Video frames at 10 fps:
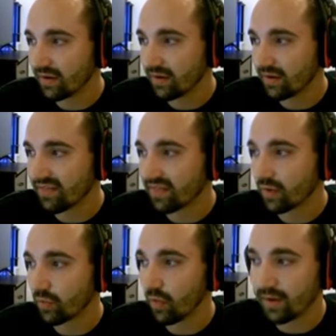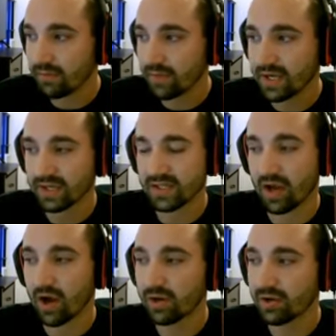for one, because
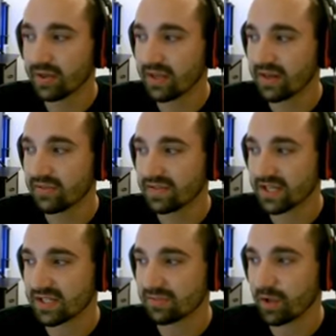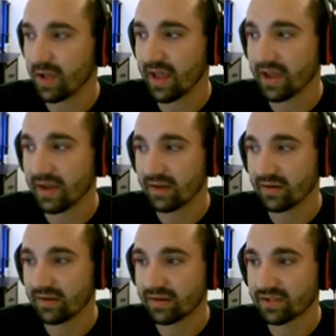100 Thieves is
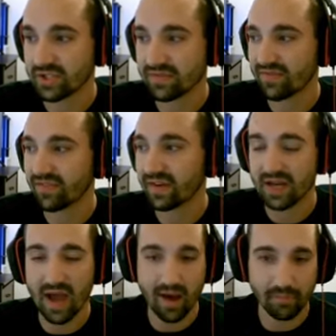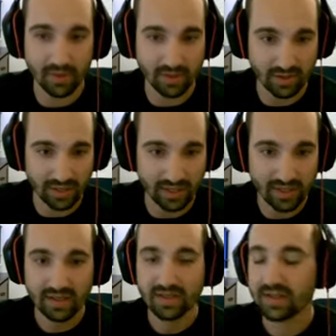playing just phenomenally.
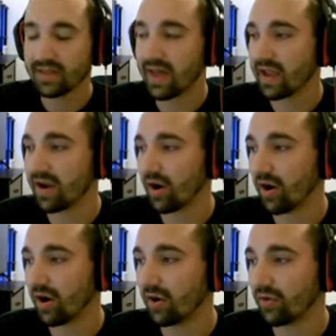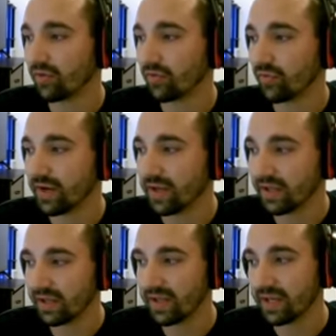They are
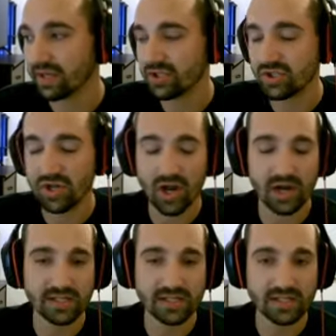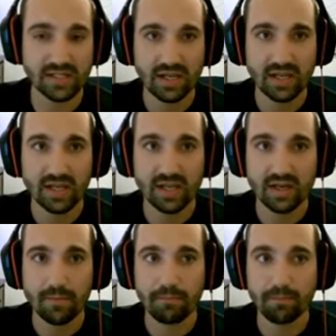really just,
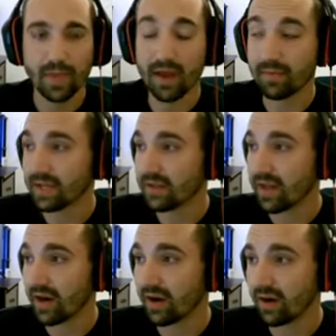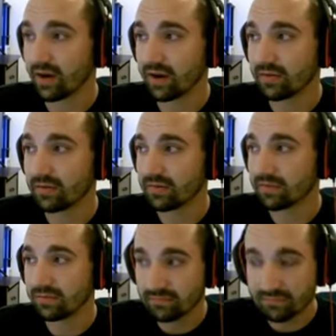I mean, they're
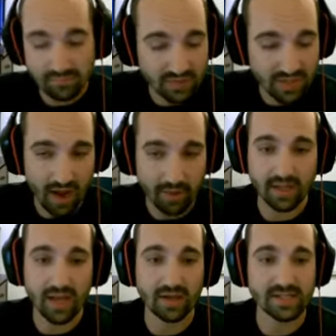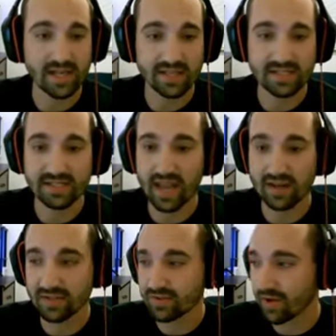top of the LCS
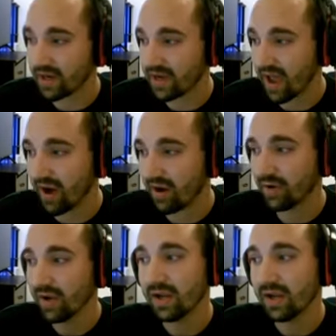standings right now,